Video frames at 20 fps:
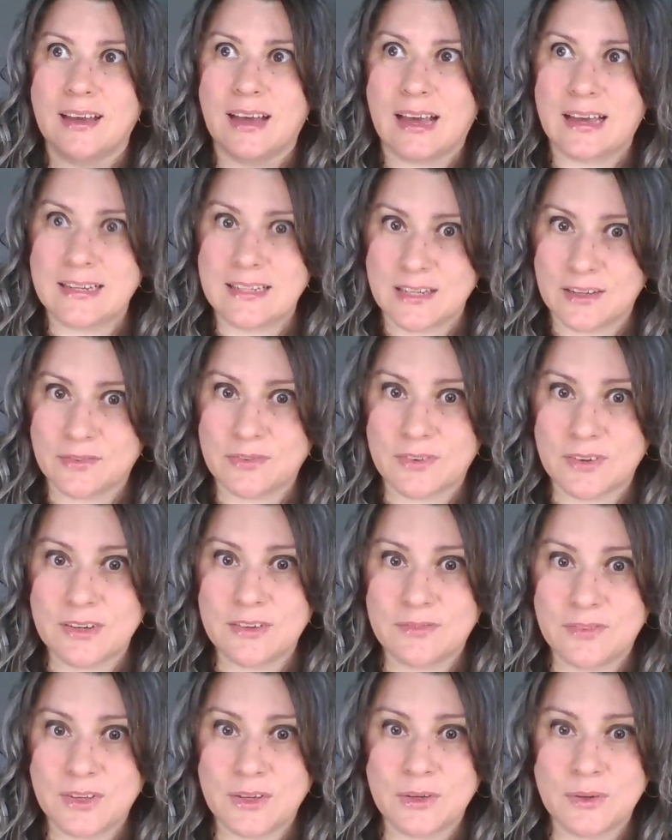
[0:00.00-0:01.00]
a
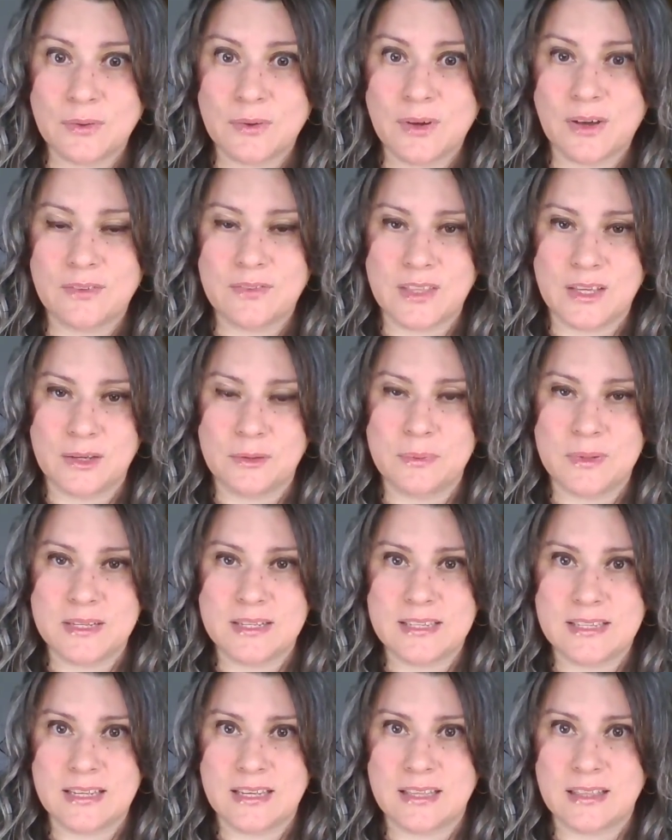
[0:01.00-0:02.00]
different view of the
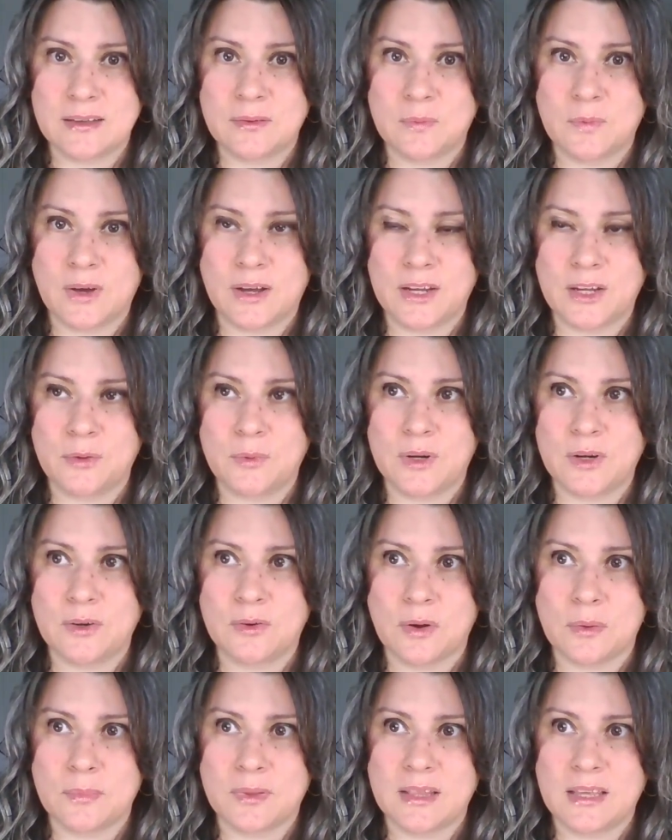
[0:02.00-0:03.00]
UPC than what you would
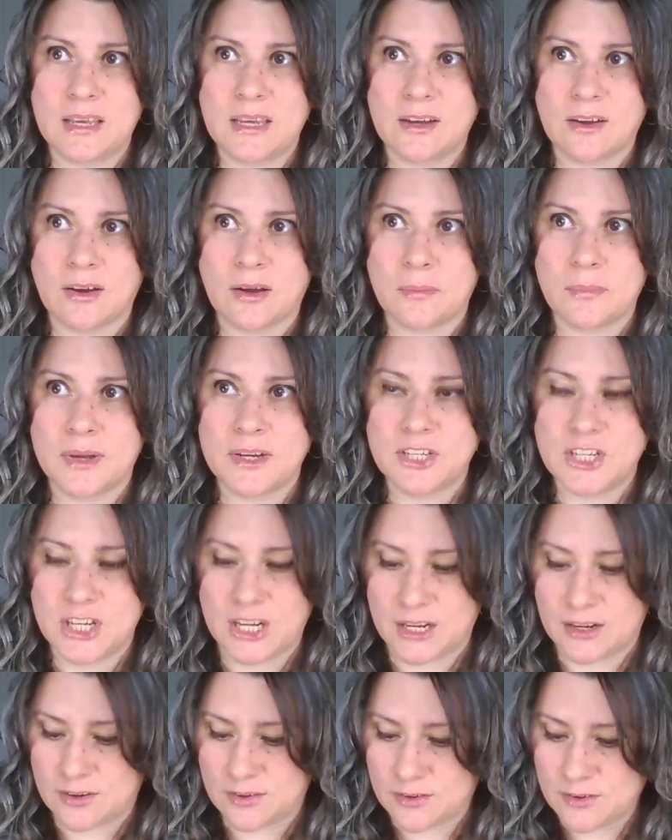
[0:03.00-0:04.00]
normally hear on my
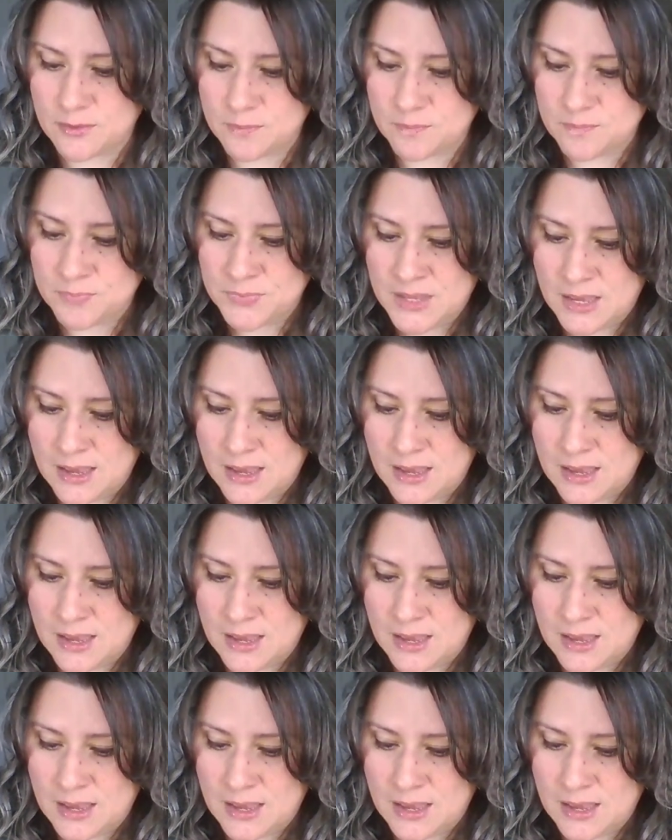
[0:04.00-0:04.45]
channel.